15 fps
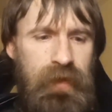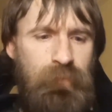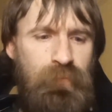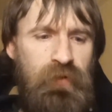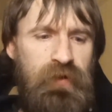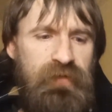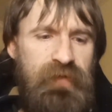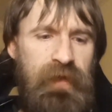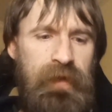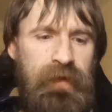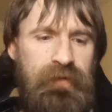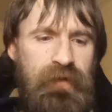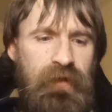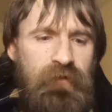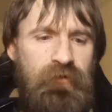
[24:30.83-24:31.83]
He put his
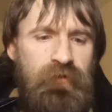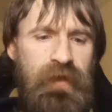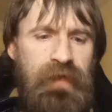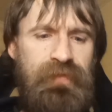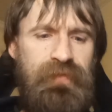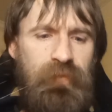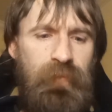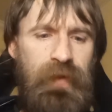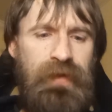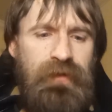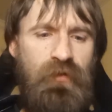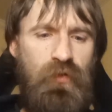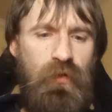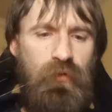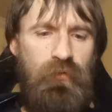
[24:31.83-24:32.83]
hand underneath the
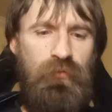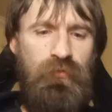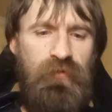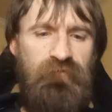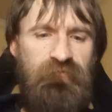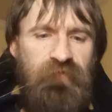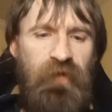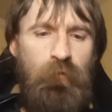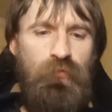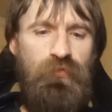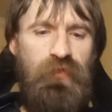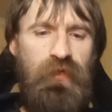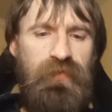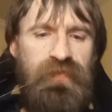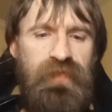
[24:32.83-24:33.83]
bedclothes and
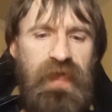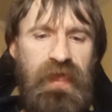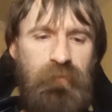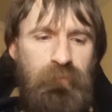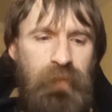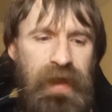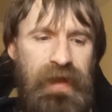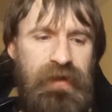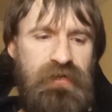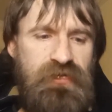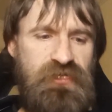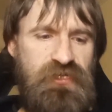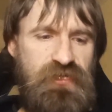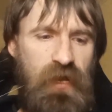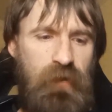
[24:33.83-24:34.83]
felt the thick
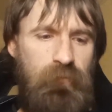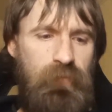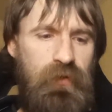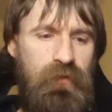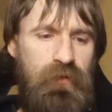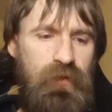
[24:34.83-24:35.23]
bandaged stump,